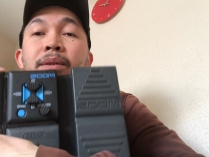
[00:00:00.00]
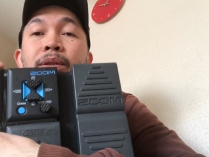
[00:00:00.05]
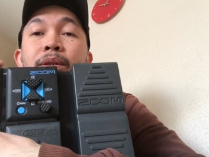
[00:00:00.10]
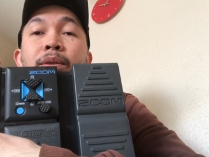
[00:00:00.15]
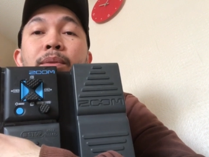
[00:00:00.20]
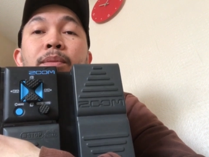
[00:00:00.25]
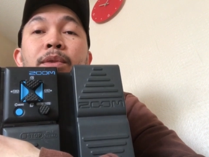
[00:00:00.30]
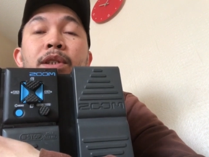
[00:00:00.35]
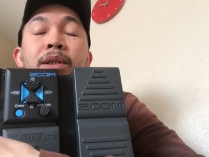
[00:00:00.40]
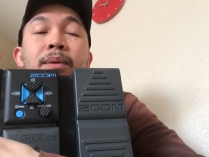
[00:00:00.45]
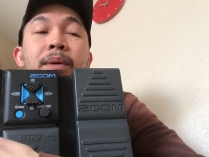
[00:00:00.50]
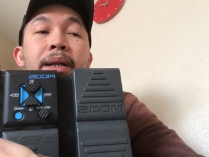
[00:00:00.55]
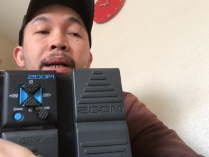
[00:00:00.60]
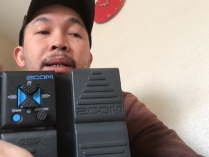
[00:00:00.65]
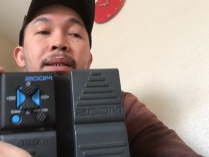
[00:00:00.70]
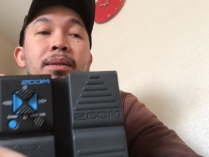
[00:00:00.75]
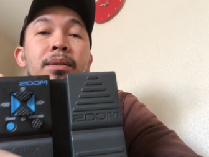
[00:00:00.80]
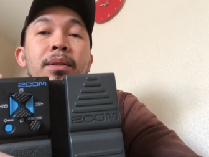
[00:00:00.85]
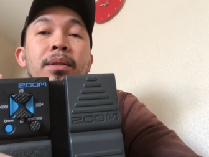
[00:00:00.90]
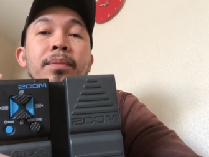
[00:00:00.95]
Zoom
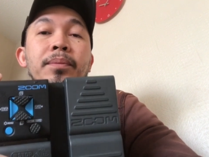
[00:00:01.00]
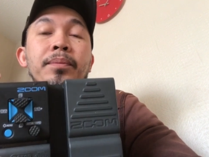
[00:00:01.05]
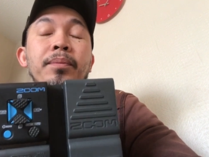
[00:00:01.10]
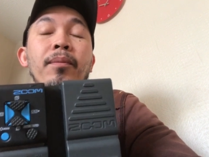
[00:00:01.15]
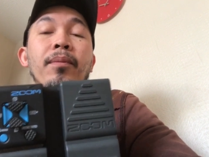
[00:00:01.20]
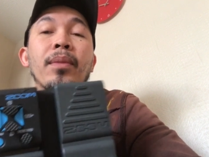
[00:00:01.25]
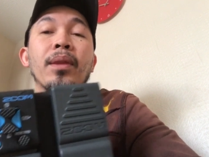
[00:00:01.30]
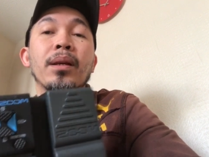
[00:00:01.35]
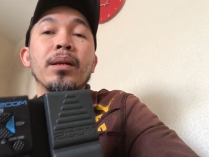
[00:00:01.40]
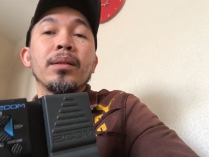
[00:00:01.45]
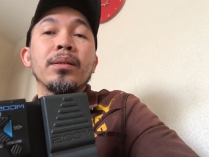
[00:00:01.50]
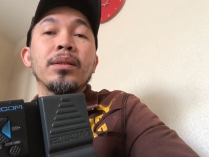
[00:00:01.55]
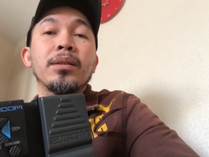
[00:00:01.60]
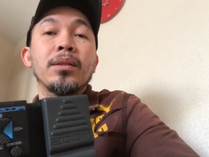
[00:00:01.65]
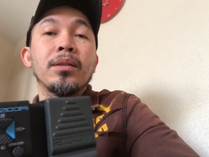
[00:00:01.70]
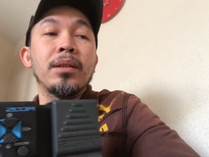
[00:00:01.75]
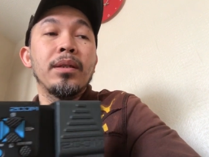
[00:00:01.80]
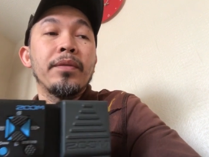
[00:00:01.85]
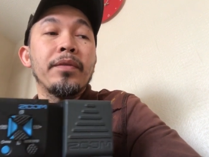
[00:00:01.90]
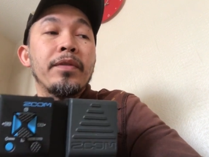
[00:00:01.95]
G1xOn
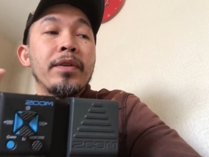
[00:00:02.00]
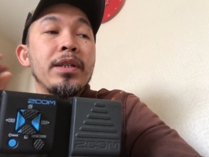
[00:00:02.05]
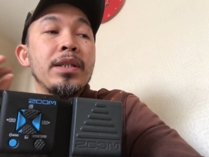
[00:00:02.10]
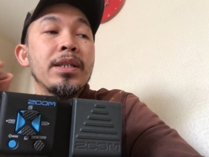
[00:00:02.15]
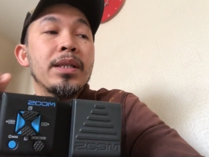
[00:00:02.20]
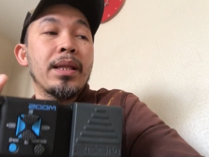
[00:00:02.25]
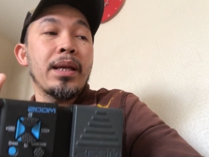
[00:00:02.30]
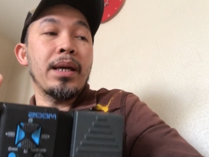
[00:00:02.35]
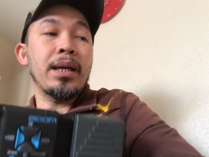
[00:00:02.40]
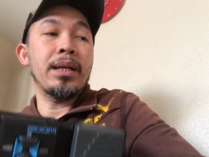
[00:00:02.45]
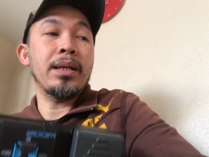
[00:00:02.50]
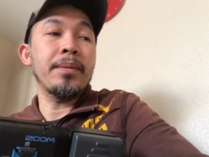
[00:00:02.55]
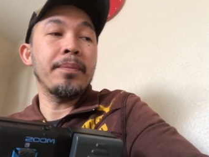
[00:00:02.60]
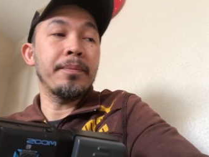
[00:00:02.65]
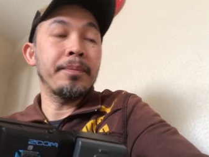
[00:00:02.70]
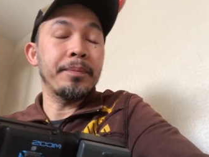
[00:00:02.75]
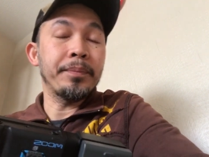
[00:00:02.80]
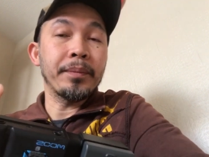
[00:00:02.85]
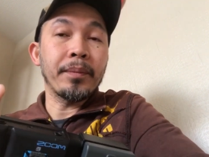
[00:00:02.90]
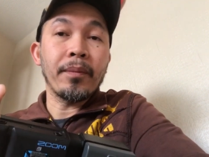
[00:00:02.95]
so the first thing
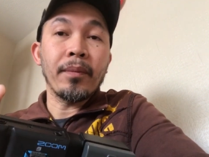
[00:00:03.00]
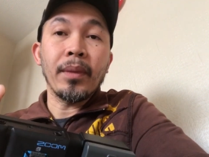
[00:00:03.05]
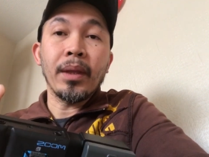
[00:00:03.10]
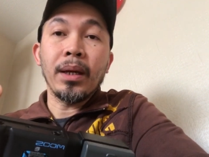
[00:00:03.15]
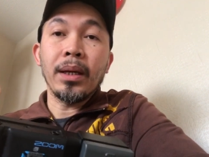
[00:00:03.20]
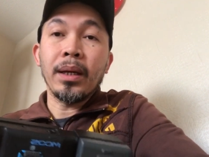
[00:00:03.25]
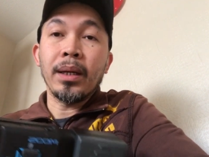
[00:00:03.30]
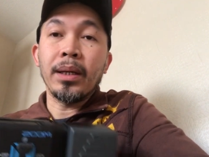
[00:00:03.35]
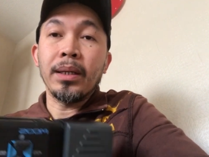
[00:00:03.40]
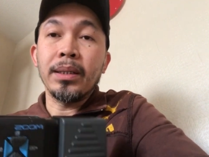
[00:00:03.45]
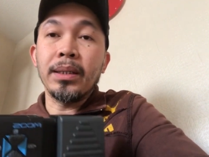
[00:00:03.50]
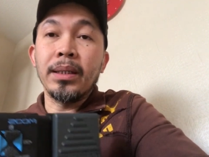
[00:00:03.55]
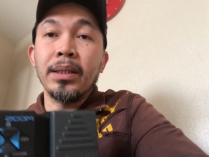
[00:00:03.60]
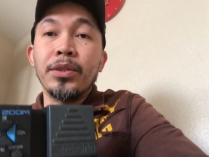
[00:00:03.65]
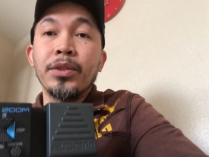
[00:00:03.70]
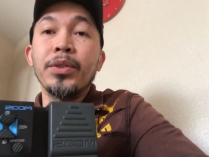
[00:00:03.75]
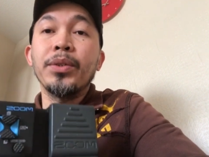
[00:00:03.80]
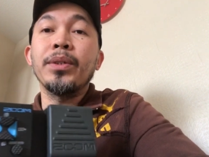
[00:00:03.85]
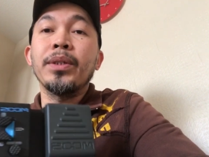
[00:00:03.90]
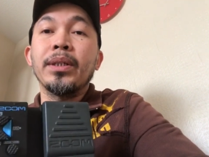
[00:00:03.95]
is the
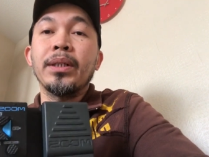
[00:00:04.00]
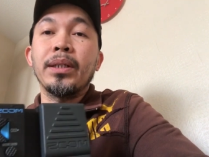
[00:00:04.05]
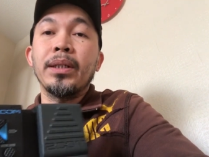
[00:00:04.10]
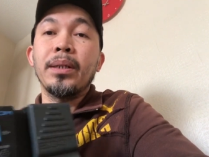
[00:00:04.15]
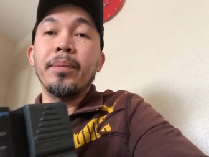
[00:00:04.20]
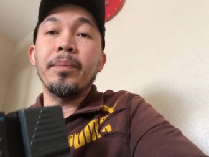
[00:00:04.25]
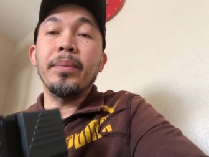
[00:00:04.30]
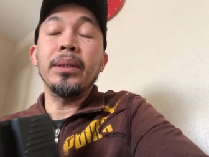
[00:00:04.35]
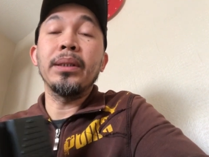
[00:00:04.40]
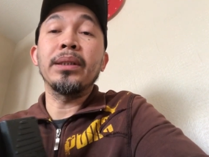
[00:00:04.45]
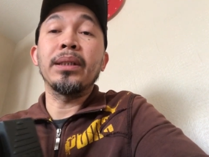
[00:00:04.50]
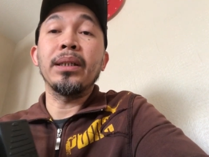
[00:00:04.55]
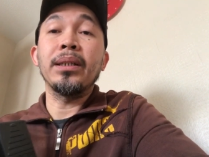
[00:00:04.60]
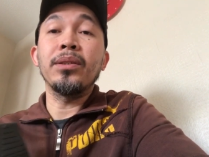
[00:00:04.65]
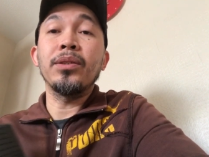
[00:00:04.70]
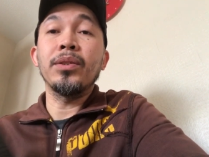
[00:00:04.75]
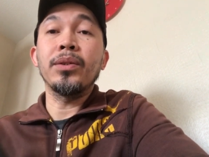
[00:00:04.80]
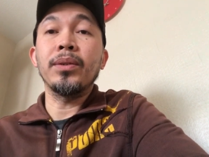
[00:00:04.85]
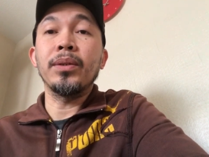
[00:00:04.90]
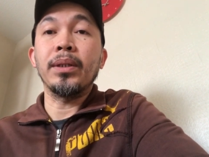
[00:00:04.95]
tuner the
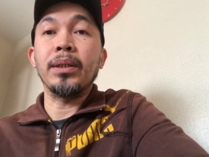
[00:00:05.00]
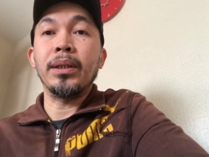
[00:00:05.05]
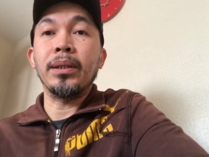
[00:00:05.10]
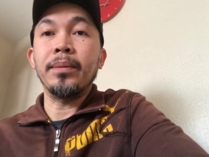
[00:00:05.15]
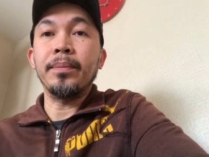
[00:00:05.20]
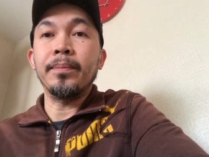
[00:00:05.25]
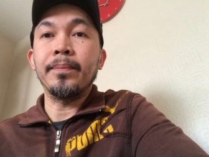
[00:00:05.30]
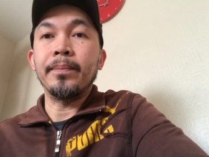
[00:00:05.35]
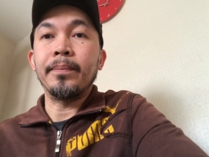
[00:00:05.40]
built-in tuner